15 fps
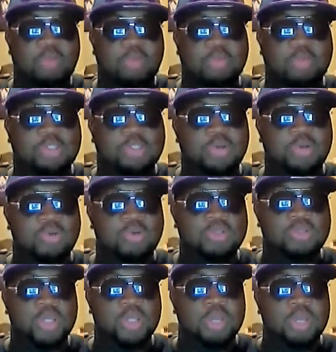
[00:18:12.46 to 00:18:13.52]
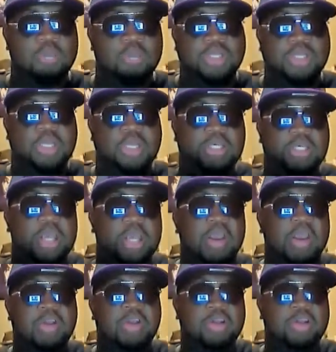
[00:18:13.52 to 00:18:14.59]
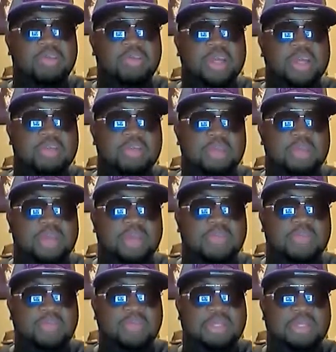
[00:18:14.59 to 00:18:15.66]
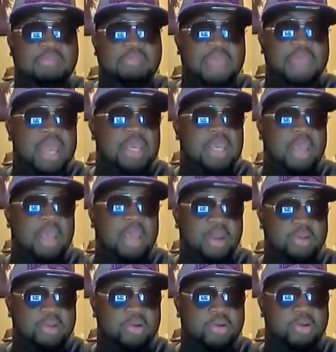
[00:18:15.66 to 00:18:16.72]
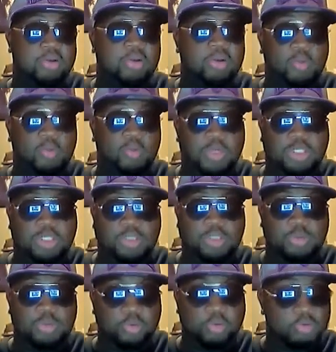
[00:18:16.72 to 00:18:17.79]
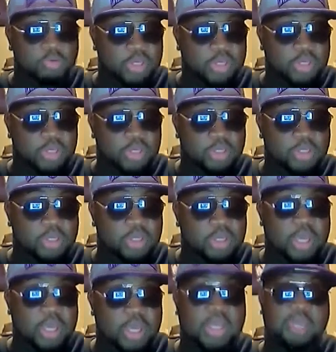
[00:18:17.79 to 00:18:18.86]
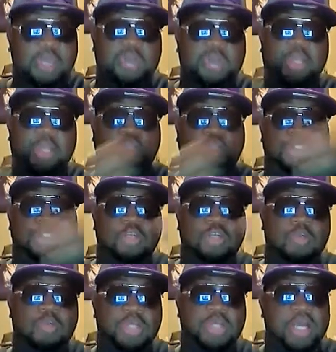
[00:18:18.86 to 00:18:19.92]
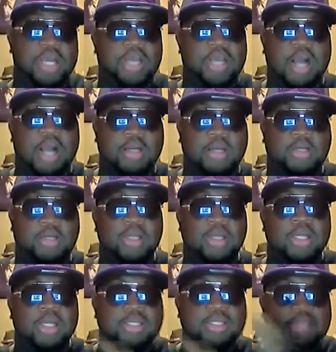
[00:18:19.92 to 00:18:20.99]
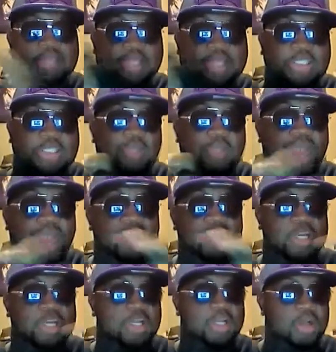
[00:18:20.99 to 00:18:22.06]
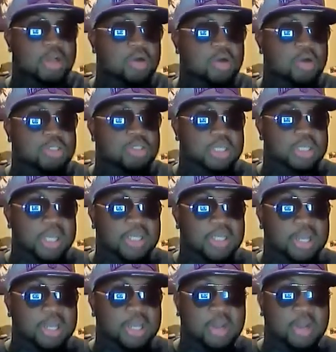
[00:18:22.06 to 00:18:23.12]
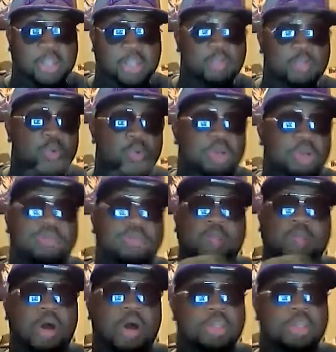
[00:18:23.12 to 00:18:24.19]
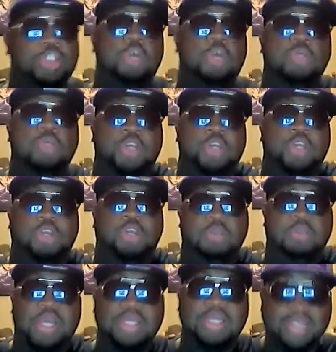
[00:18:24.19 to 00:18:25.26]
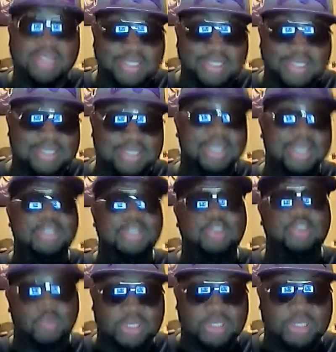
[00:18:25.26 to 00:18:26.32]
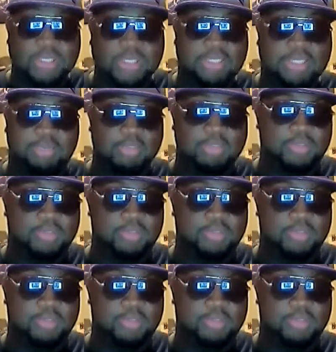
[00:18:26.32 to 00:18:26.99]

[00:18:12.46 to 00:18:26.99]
episodes but the character development for the main character, which is Narumi, and his relationship with Ayaka takes so fucking long to get there that you would have thought the show was gonna be at least 26 episodes.